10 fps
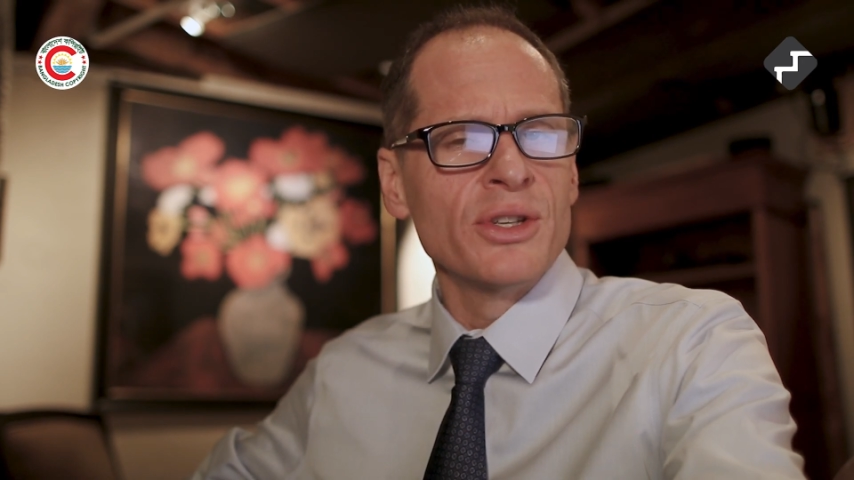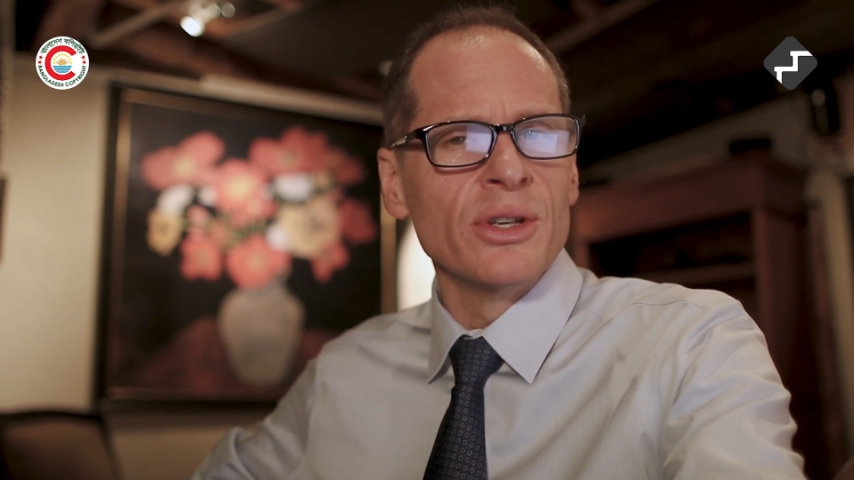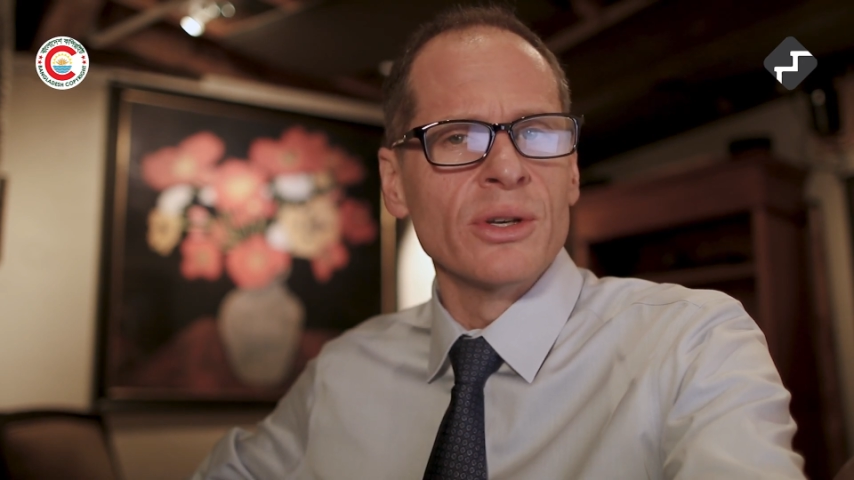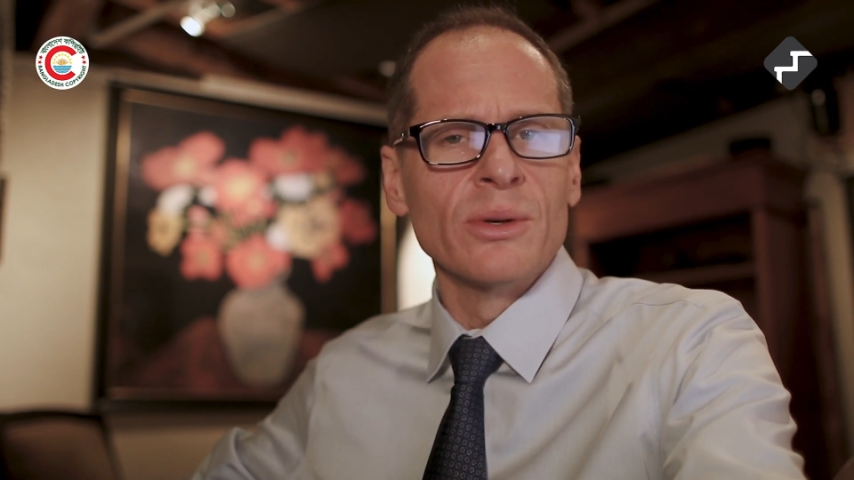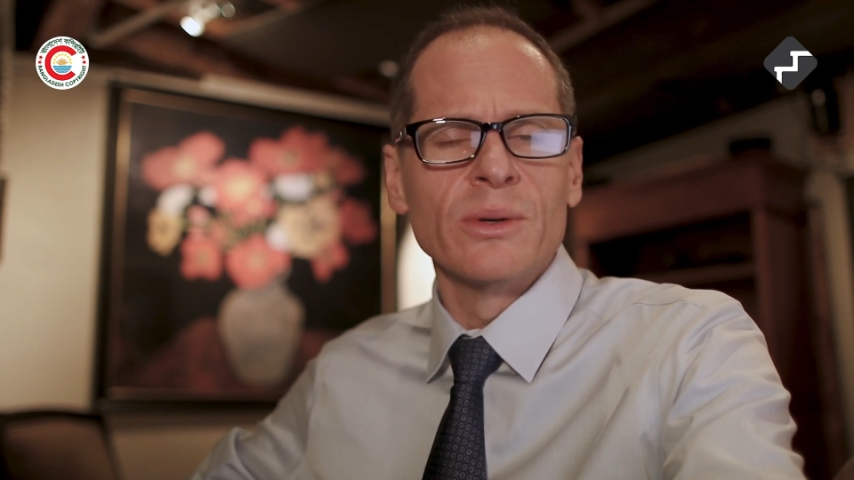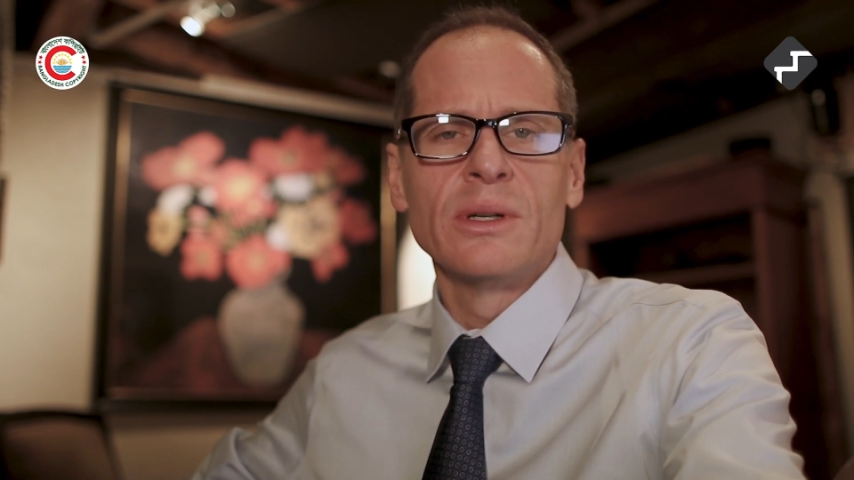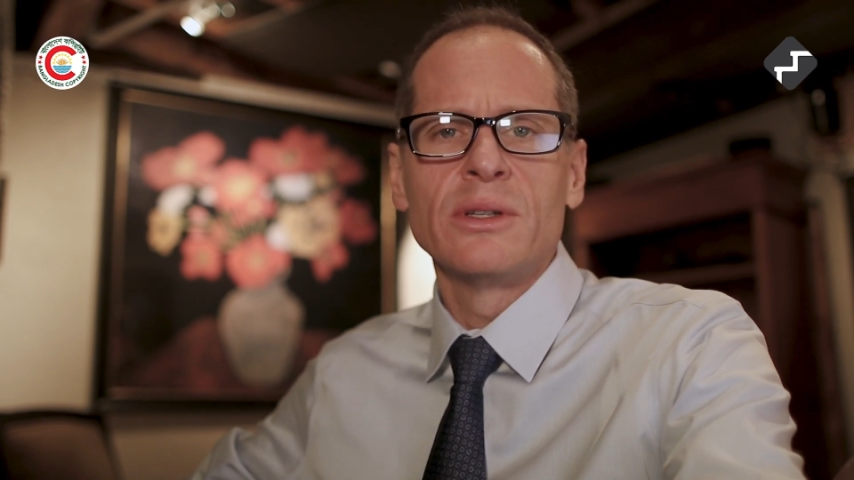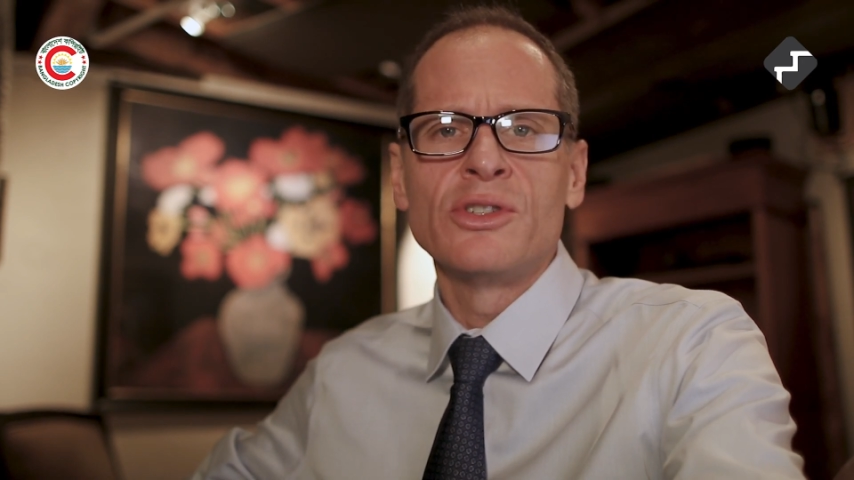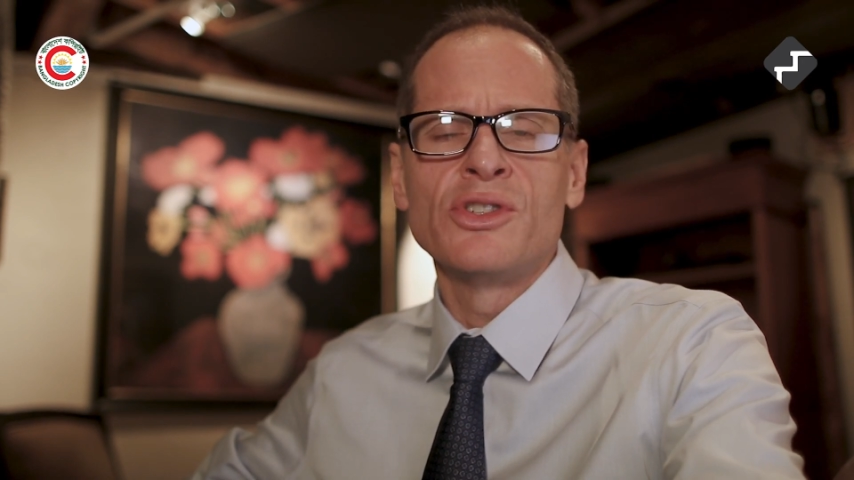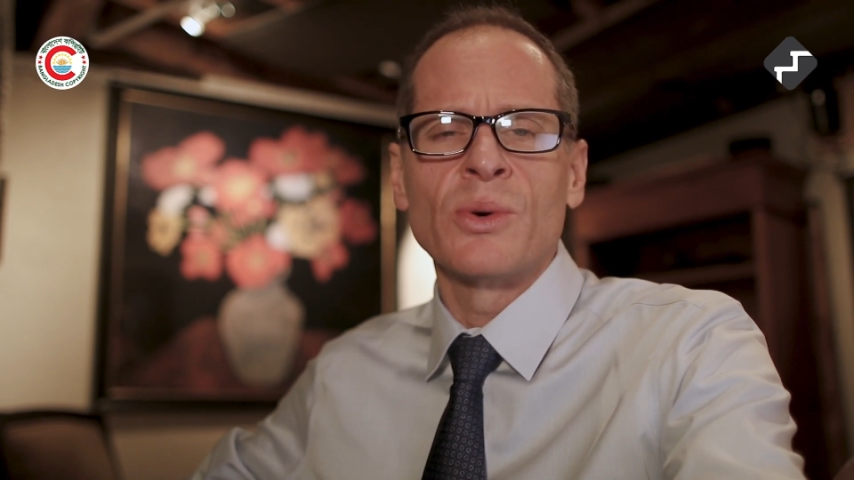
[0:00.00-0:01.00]
to you
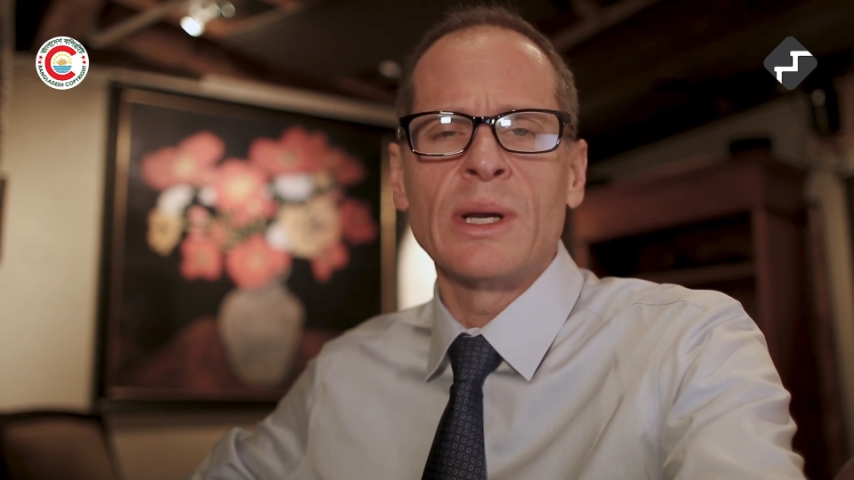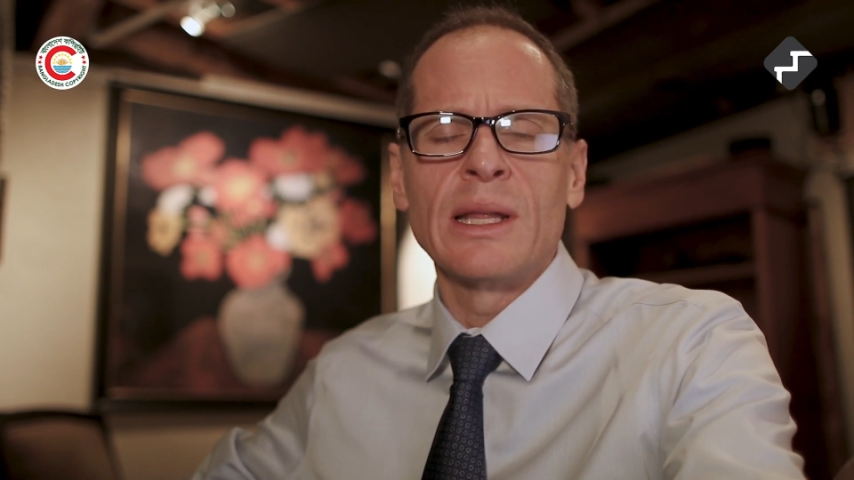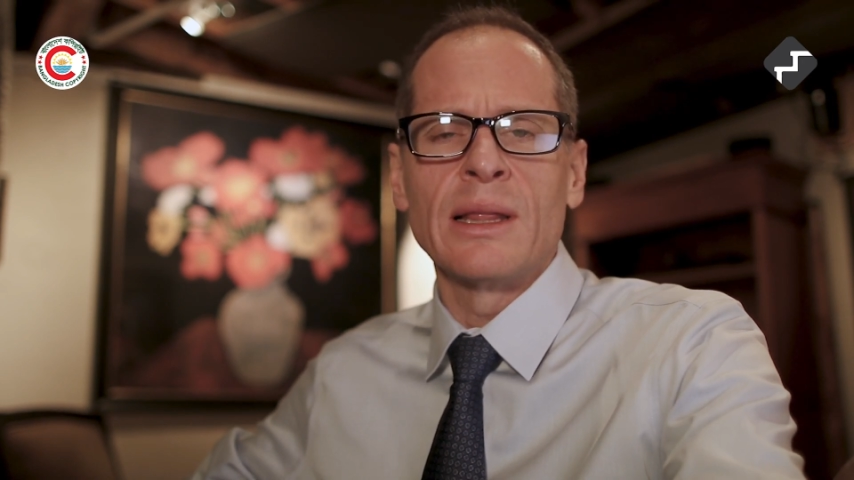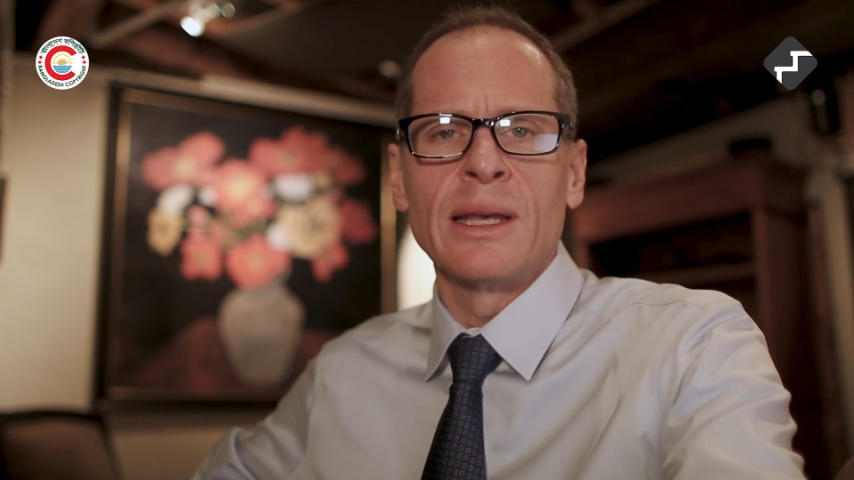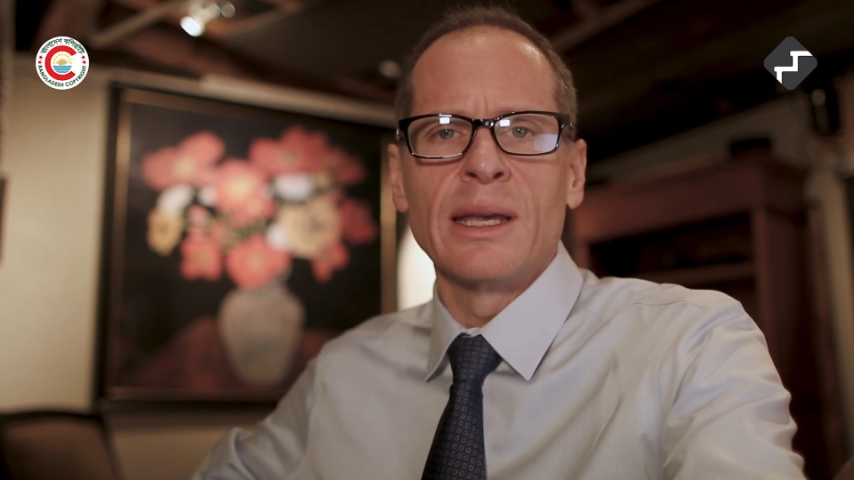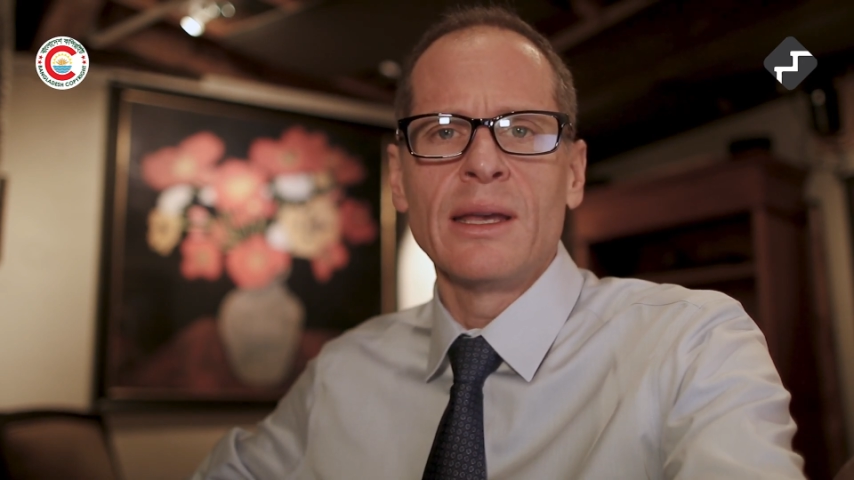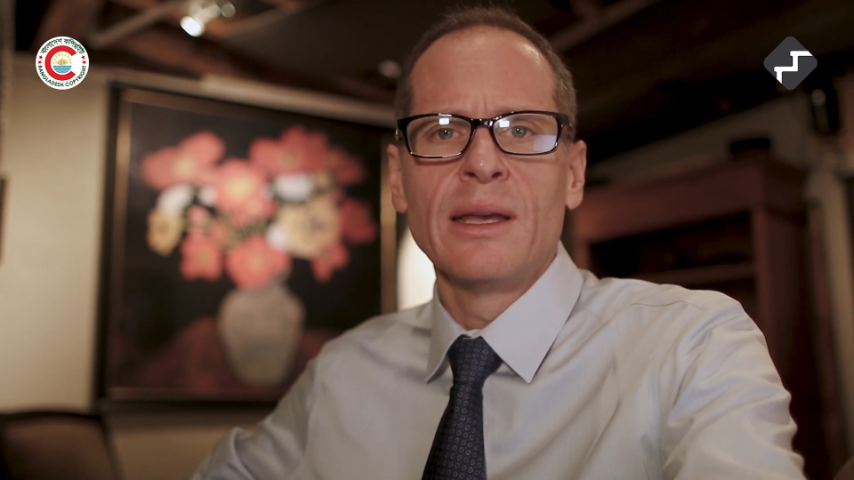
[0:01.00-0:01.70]
jointly